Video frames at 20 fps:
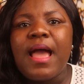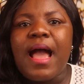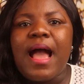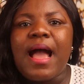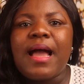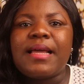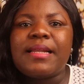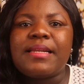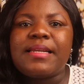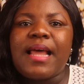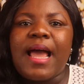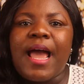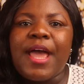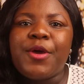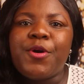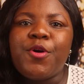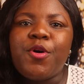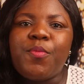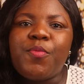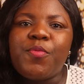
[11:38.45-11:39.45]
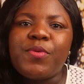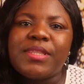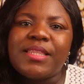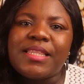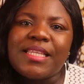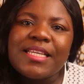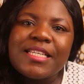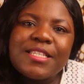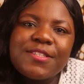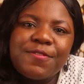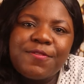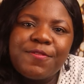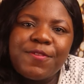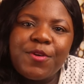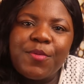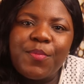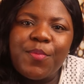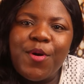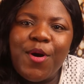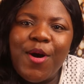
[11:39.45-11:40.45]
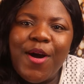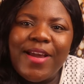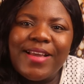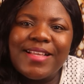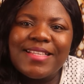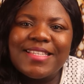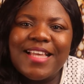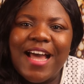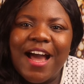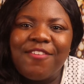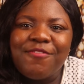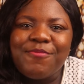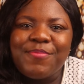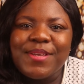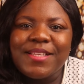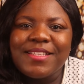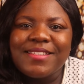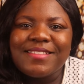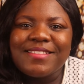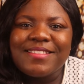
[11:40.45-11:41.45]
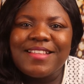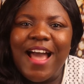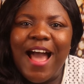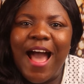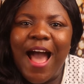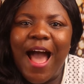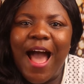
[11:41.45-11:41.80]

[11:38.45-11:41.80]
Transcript: And I hope with these few points I've been